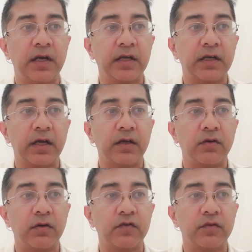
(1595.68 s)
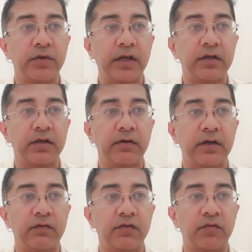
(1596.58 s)
can also be
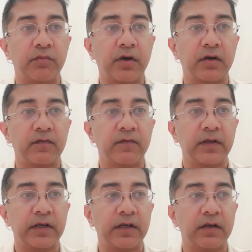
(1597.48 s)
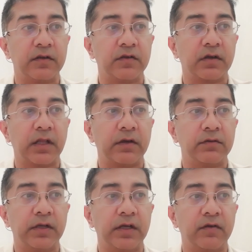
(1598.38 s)
integrated with Spark, Flink, and other cloud
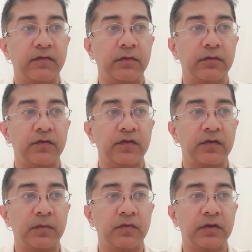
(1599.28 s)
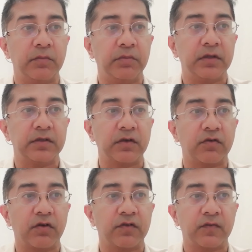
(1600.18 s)
data flow systems with a built-in
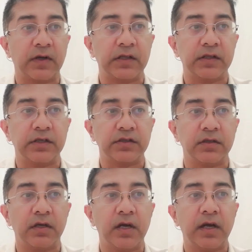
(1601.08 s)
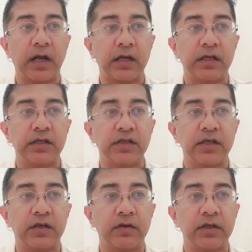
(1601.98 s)
cross-validation at each
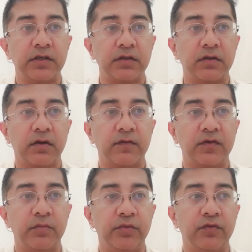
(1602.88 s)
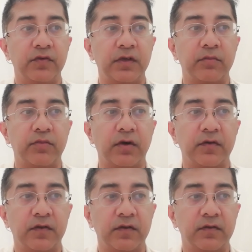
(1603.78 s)
iteration of the boosting process.